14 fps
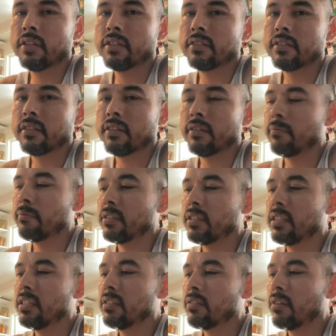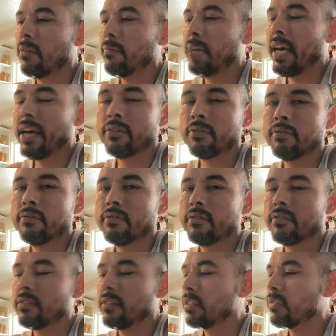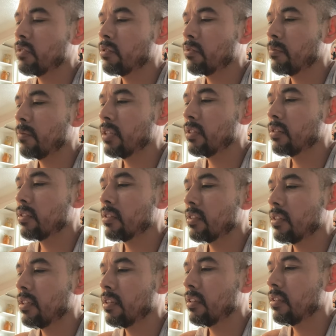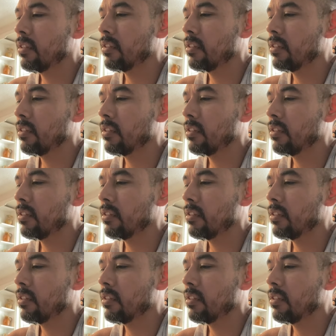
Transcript: It's a seesaw battle, as Vince McMahon used to say.